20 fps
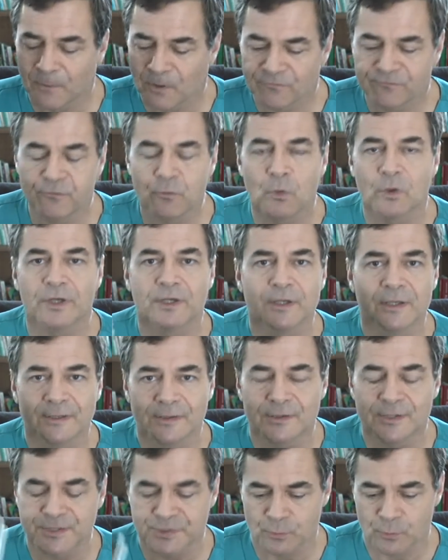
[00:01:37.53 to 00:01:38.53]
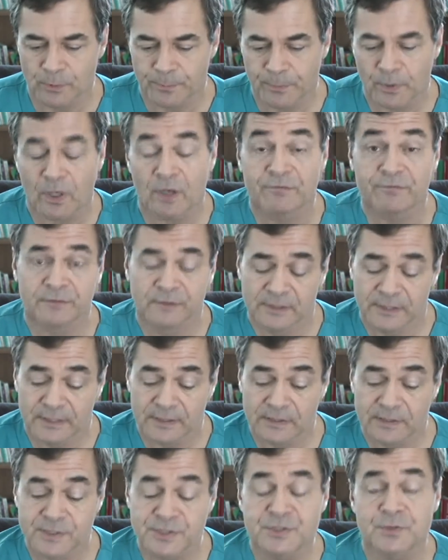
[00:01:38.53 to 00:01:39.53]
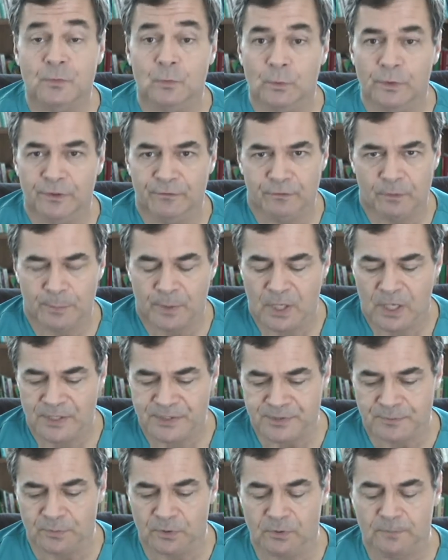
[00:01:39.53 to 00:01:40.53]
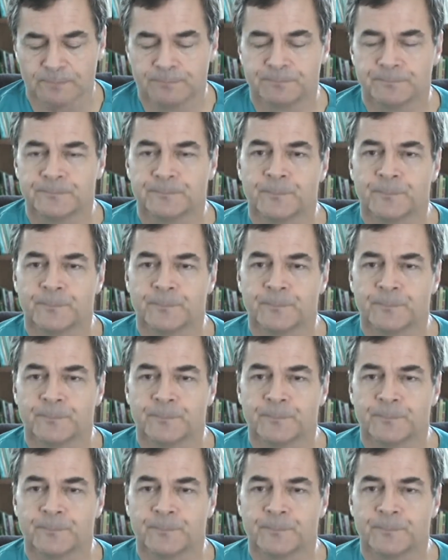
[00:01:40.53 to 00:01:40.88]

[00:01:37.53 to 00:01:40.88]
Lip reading: avoid this ripoff, at least whenever possible.